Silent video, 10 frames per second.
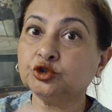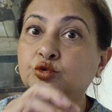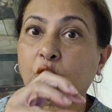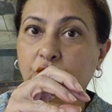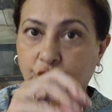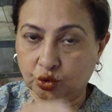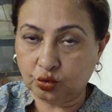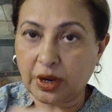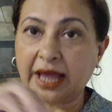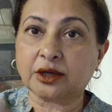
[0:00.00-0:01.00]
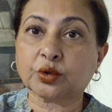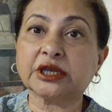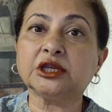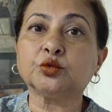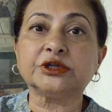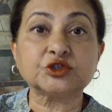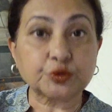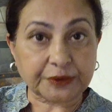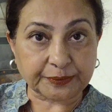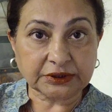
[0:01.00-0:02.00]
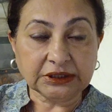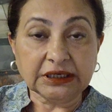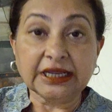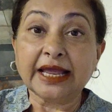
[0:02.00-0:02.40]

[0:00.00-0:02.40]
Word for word: You do allocate duties to people,